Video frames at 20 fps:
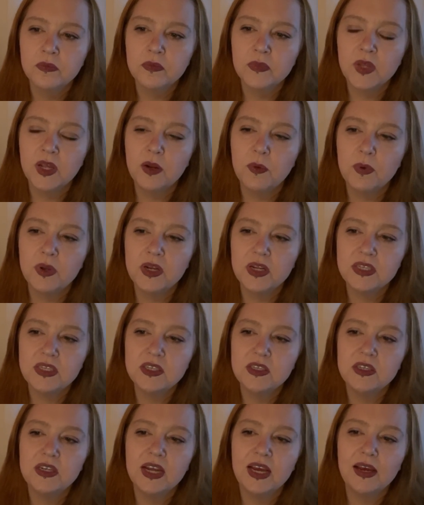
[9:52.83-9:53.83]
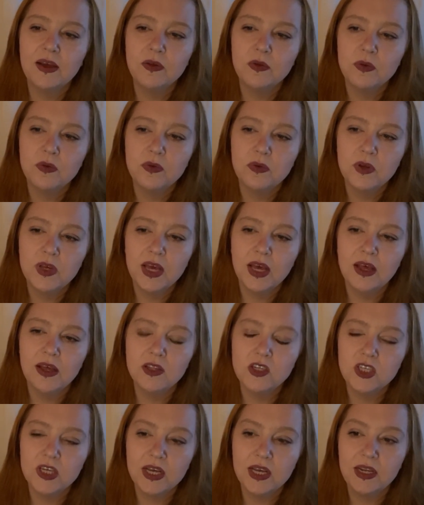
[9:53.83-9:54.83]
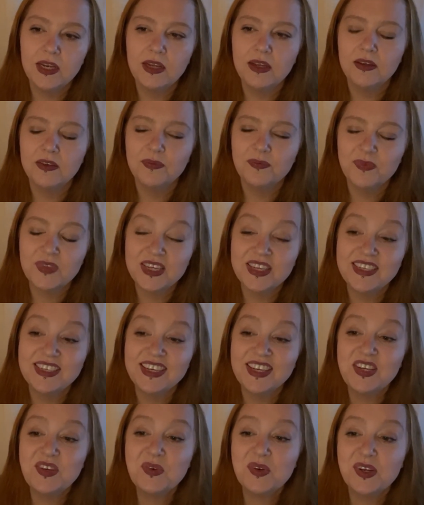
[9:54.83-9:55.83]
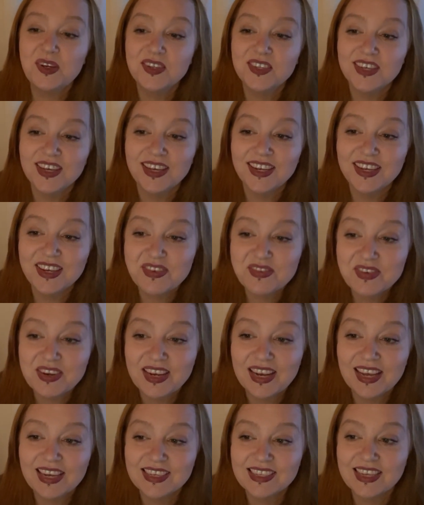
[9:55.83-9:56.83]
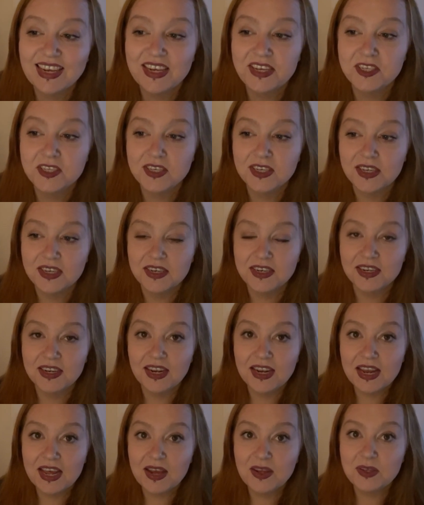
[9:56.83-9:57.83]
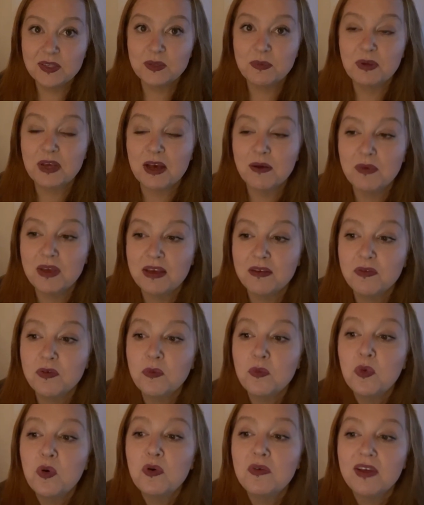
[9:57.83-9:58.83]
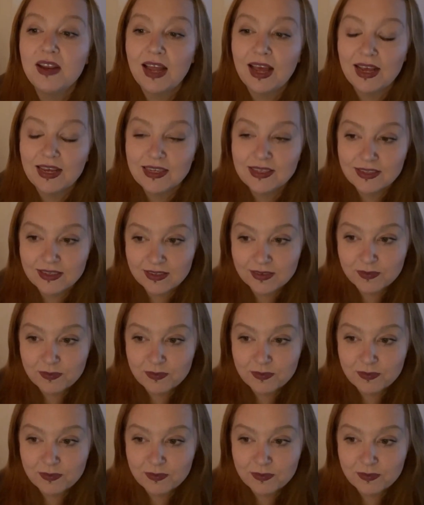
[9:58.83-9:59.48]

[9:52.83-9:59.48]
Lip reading: And I want us to now continue on our journey of relaxation and allow you to become even more relaxed.